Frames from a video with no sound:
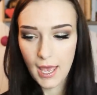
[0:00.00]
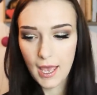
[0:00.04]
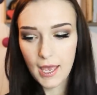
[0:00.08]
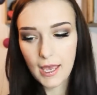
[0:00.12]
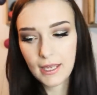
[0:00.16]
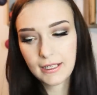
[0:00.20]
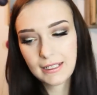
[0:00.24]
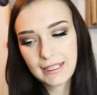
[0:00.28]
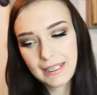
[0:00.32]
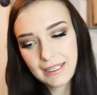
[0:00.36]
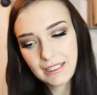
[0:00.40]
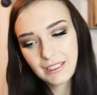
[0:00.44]

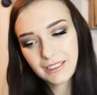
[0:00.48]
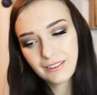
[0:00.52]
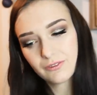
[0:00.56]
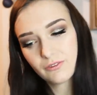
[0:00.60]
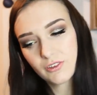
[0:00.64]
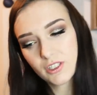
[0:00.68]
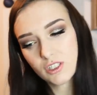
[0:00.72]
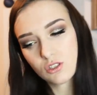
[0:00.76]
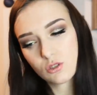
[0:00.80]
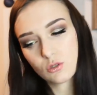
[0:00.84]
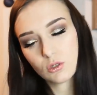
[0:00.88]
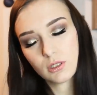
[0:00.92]
an
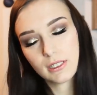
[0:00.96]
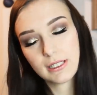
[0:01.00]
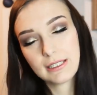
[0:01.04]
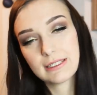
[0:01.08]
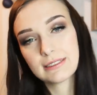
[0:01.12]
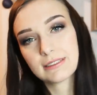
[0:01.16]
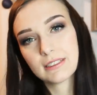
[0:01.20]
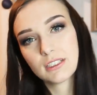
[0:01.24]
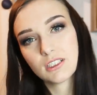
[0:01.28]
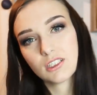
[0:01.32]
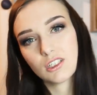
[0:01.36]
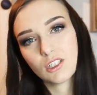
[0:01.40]
individual
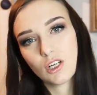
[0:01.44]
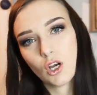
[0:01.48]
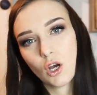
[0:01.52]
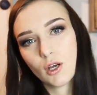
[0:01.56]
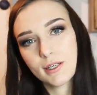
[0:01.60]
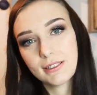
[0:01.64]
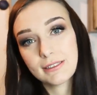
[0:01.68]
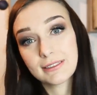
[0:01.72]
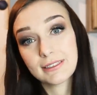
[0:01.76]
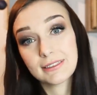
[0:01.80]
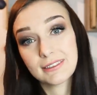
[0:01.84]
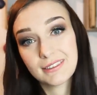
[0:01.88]
isn't
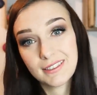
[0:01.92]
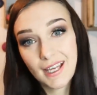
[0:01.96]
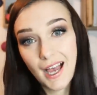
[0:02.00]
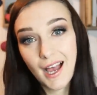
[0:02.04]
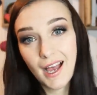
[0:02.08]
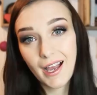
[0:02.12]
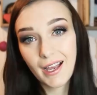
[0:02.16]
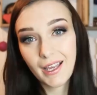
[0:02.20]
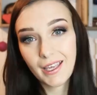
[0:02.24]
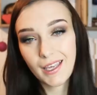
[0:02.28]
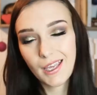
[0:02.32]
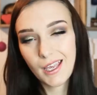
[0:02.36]
going to
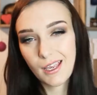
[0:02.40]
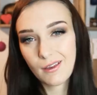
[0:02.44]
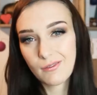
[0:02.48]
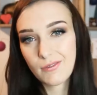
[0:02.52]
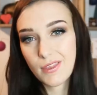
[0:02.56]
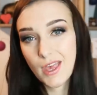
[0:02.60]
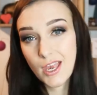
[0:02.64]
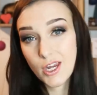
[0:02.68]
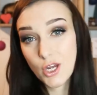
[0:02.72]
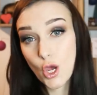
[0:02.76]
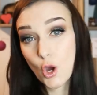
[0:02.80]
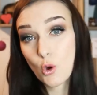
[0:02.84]
die if
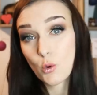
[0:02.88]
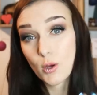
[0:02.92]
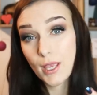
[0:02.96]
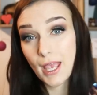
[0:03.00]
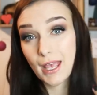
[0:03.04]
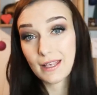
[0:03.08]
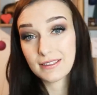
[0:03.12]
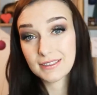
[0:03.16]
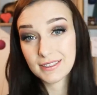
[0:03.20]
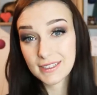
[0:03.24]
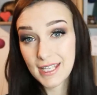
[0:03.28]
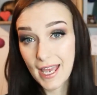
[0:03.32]
they don't
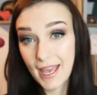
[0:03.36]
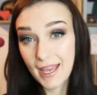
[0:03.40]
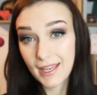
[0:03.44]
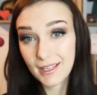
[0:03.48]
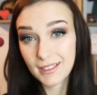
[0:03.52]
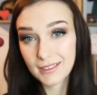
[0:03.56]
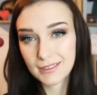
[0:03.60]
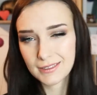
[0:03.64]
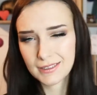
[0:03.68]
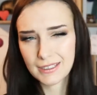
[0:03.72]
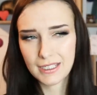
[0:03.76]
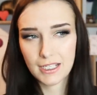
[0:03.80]
get
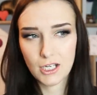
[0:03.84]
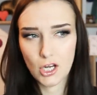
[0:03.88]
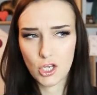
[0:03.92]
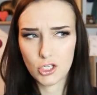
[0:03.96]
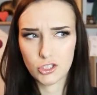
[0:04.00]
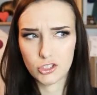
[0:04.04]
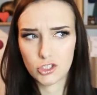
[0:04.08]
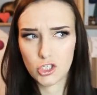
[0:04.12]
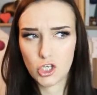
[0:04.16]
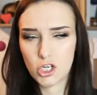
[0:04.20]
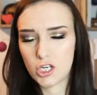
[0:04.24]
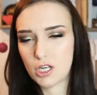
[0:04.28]
sex in a
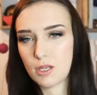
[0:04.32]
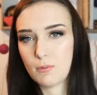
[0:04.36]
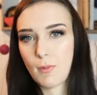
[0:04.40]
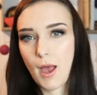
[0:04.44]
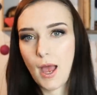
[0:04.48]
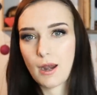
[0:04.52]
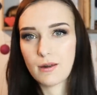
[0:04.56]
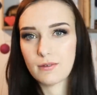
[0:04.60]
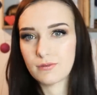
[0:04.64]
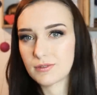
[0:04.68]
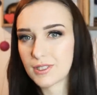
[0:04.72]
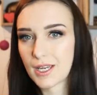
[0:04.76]
certain
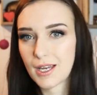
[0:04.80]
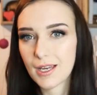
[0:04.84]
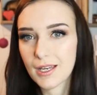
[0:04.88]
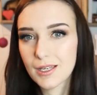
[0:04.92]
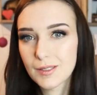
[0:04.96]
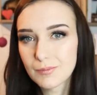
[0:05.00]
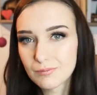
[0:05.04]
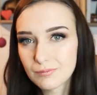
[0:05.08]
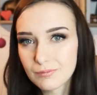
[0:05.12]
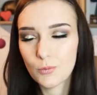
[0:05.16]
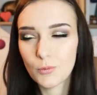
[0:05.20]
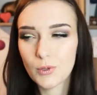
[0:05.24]
amount of time,
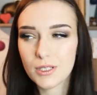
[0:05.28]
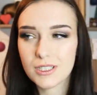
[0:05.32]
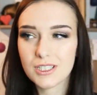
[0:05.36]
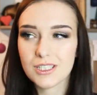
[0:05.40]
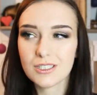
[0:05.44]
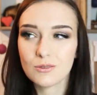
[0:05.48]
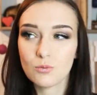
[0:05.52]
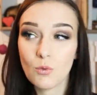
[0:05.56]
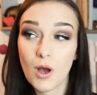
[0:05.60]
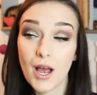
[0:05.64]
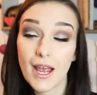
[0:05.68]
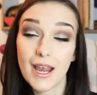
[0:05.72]
which
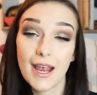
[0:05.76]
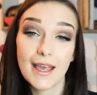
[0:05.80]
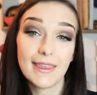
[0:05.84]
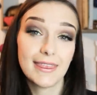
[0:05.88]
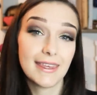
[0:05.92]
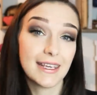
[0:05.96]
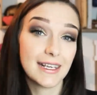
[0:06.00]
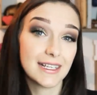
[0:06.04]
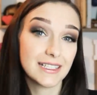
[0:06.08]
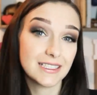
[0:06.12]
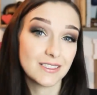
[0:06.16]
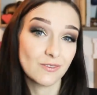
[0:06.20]
is why I
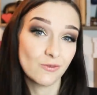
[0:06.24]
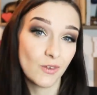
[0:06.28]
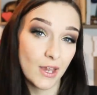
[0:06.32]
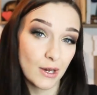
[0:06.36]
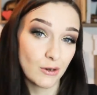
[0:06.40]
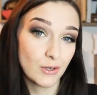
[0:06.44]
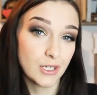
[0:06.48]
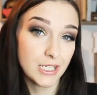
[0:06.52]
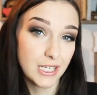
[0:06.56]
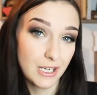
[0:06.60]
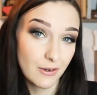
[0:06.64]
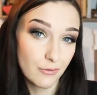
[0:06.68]
think it's
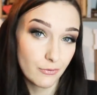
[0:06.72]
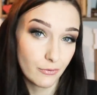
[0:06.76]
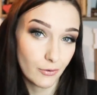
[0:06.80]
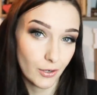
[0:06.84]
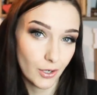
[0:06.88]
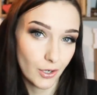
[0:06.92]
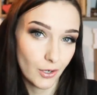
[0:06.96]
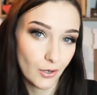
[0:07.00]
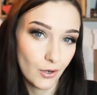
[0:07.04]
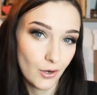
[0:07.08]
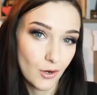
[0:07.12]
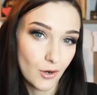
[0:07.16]
very
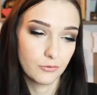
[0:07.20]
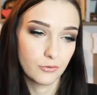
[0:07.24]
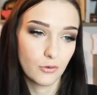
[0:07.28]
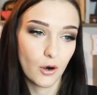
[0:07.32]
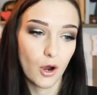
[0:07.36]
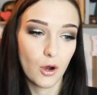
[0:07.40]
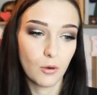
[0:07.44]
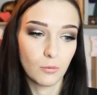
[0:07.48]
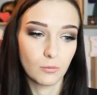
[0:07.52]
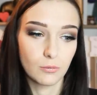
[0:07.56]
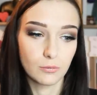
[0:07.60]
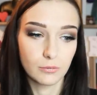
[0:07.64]
different
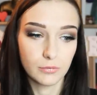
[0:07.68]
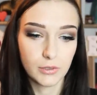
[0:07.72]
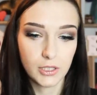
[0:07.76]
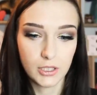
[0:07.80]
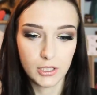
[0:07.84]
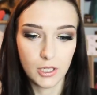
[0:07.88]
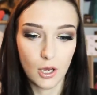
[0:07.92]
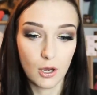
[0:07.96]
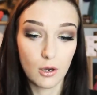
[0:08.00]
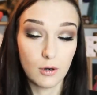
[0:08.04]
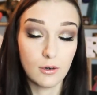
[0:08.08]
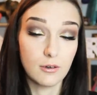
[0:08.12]
from, you
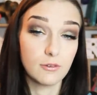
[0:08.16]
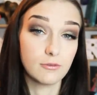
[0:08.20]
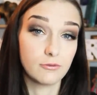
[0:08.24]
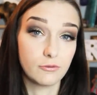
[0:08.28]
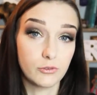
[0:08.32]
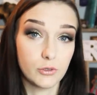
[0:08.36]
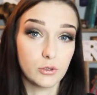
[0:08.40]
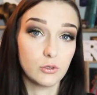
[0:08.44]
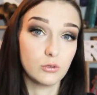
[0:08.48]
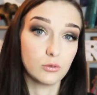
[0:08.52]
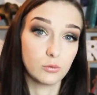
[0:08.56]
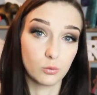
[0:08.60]
know,
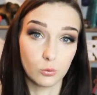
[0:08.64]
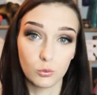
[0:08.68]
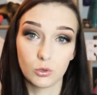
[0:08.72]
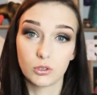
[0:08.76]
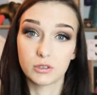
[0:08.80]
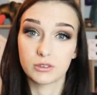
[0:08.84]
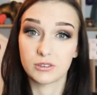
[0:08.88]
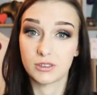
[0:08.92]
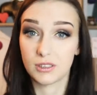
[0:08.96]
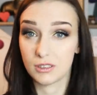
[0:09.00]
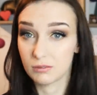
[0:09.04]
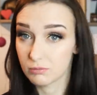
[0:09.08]
food,
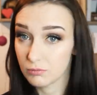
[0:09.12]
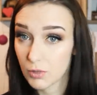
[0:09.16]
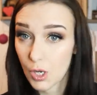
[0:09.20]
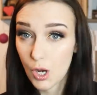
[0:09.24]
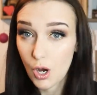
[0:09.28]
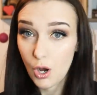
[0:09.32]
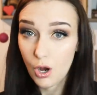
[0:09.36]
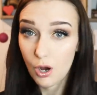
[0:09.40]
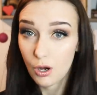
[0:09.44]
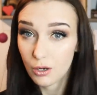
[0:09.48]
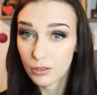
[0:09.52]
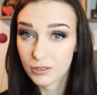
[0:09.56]
water,
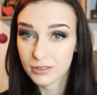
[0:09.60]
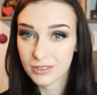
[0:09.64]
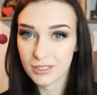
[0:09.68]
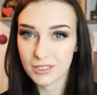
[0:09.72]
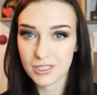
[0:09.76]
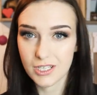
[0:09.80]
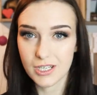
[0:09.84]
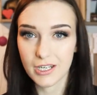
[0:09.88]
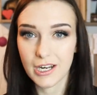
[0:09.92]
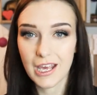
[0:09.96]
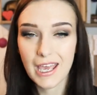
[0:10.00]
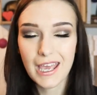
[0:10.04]

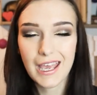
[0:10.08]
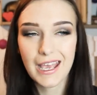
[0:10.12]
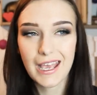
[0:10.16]
oxygen.